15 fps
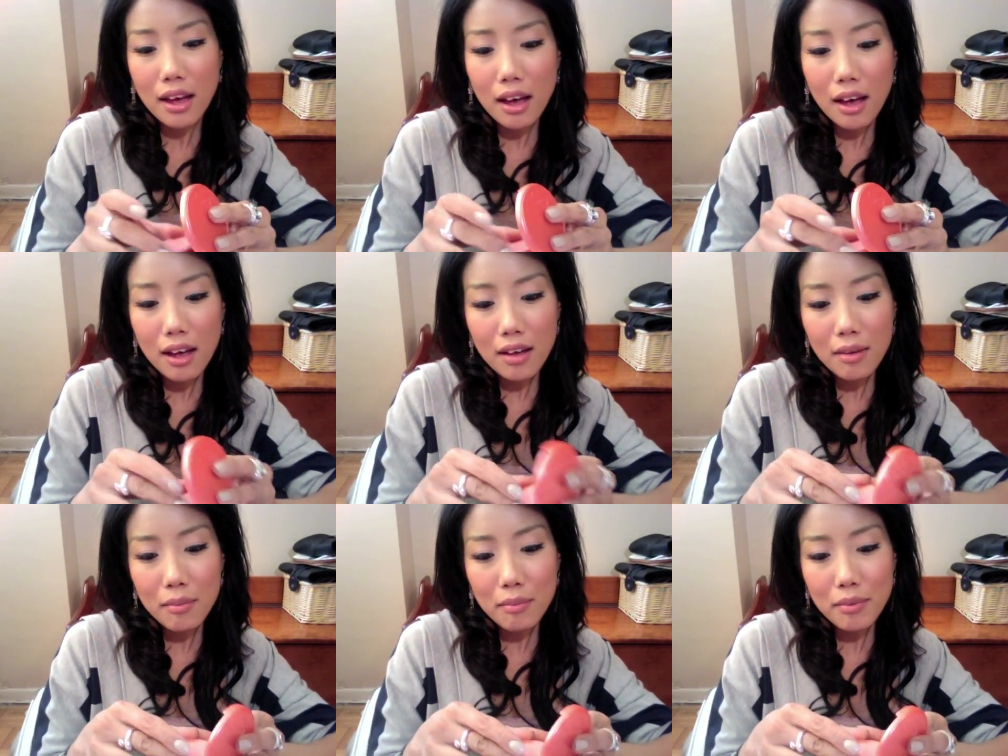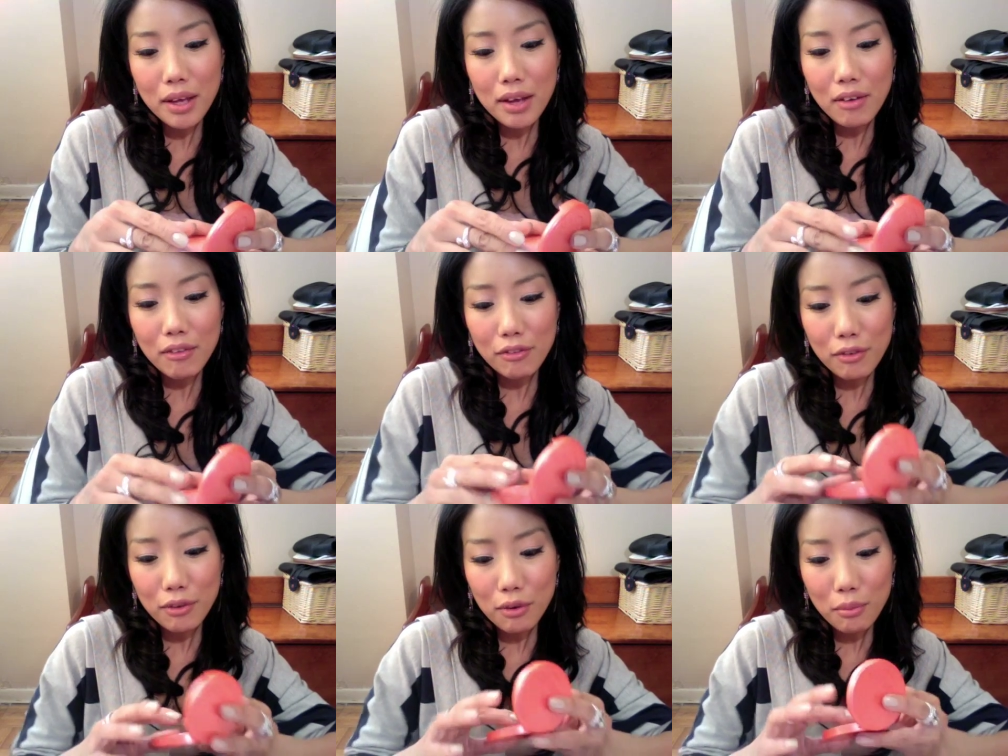Um,
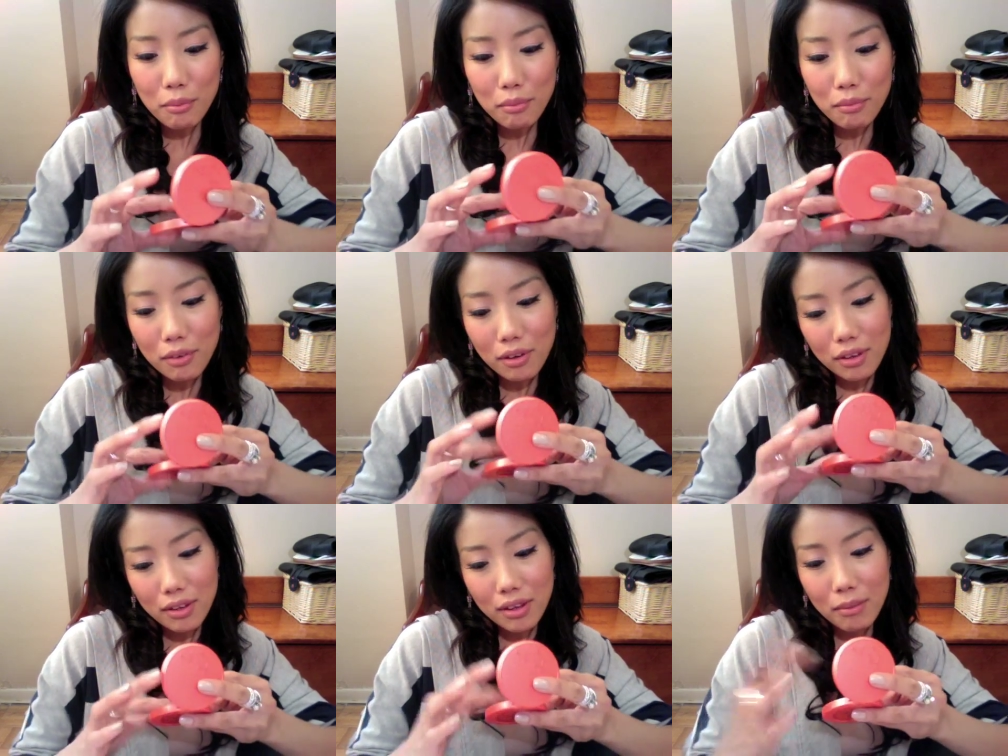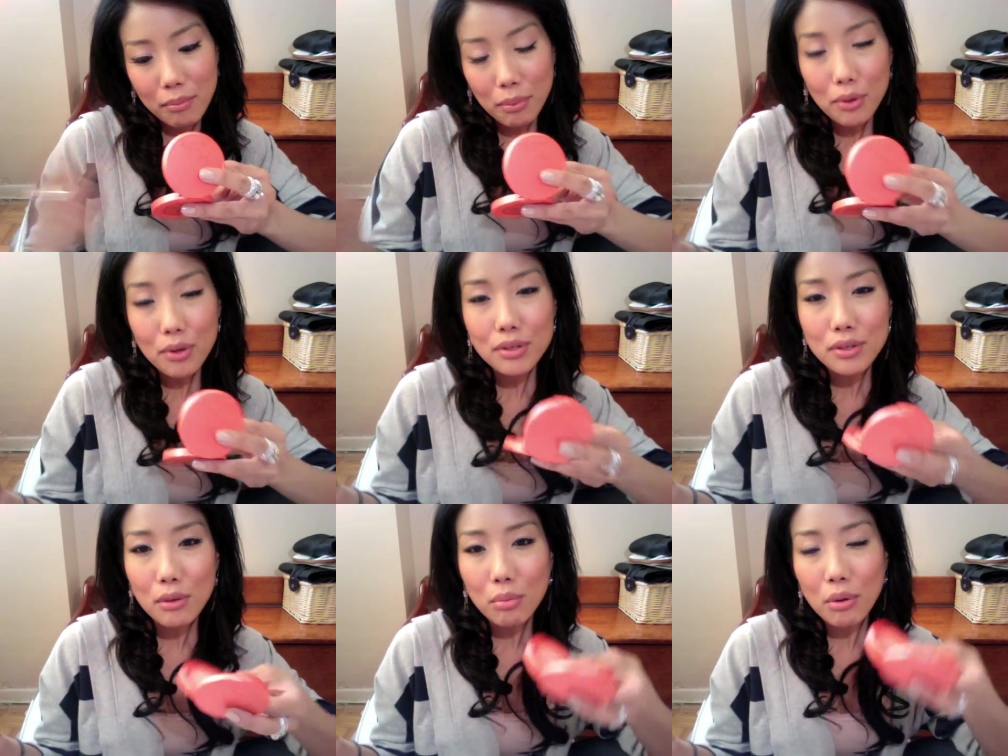for
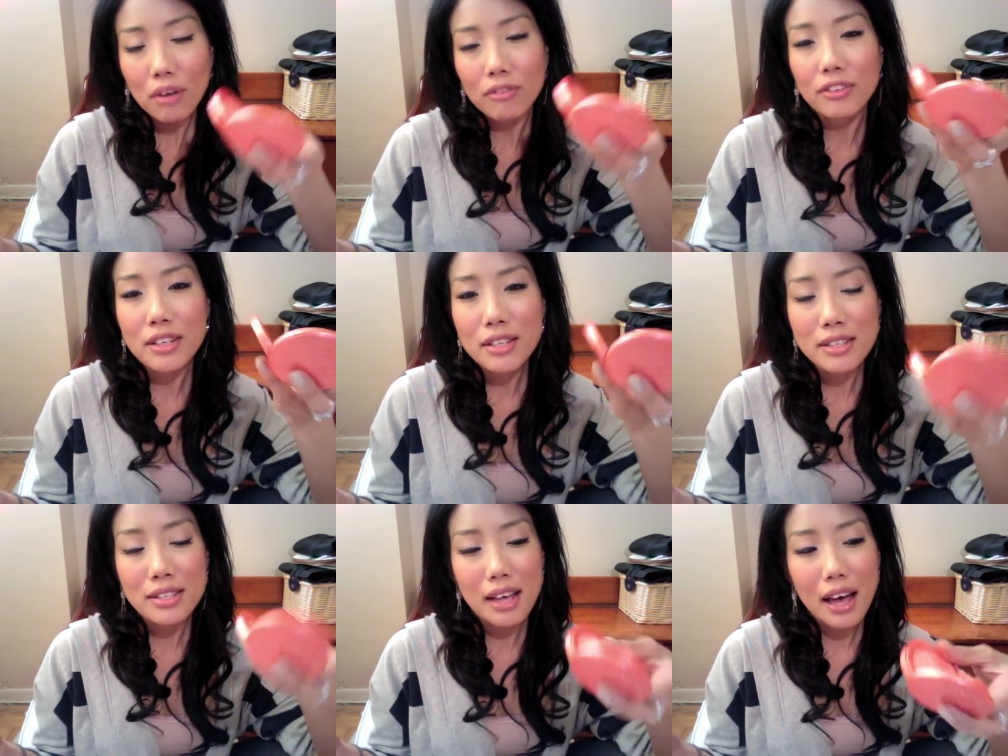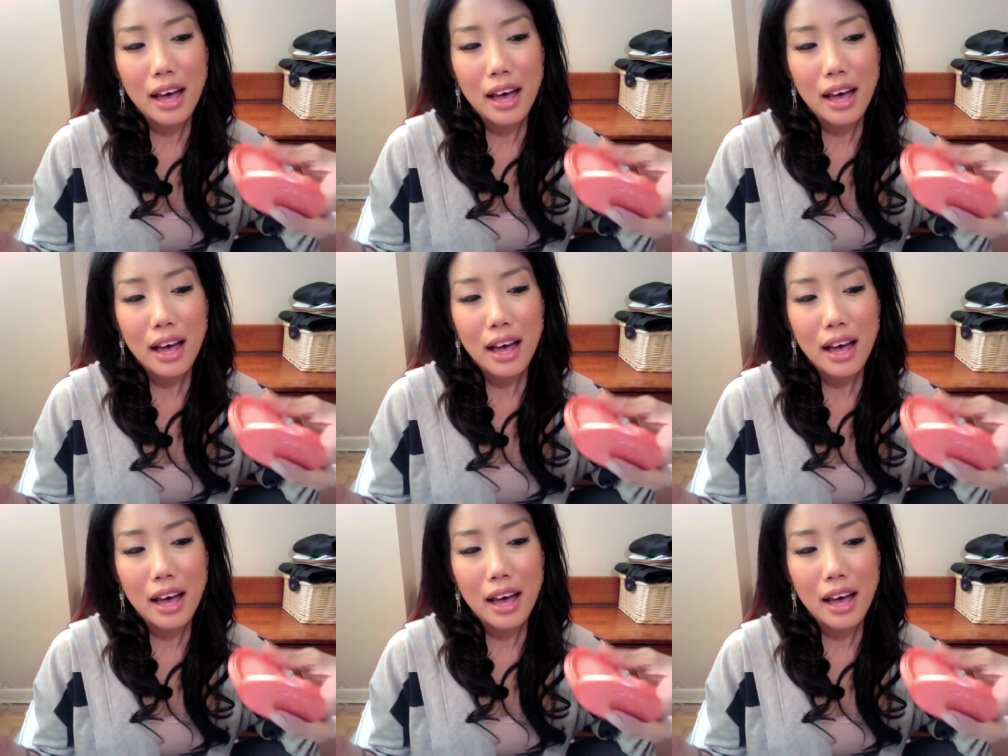personal preference,